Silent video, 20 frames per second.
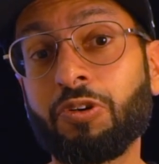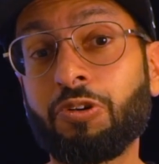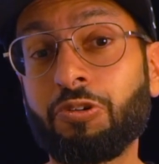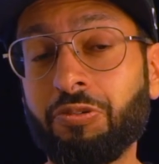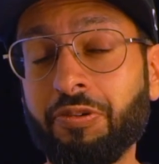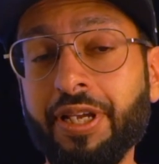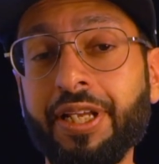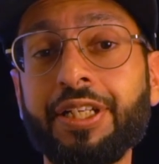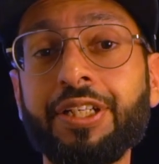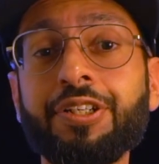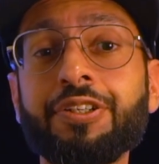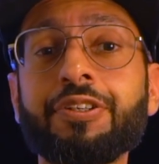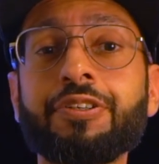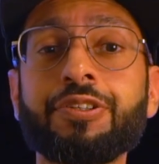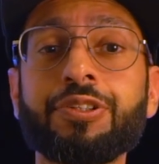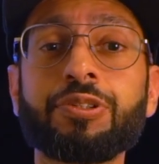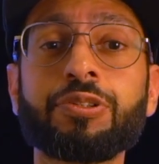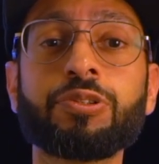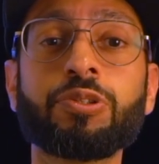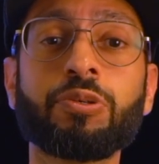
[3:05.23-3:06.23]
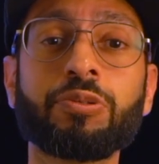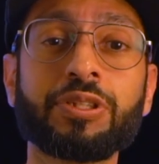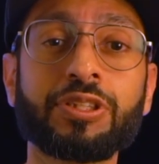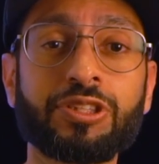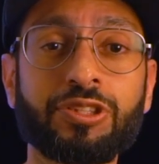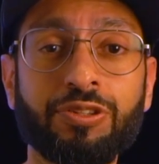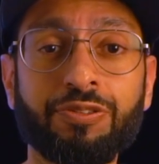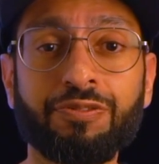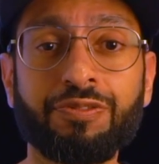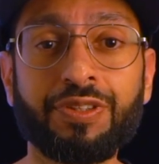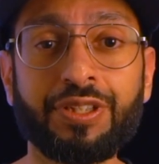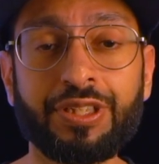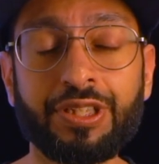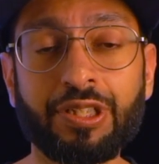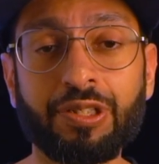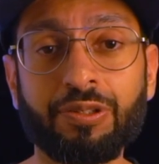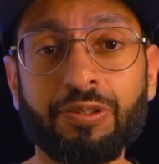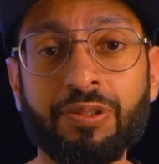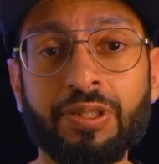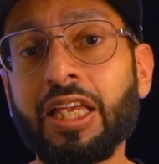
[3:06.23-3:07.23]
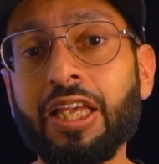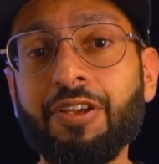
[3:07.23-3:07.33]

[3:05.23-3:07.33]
grainier you'll notice your video.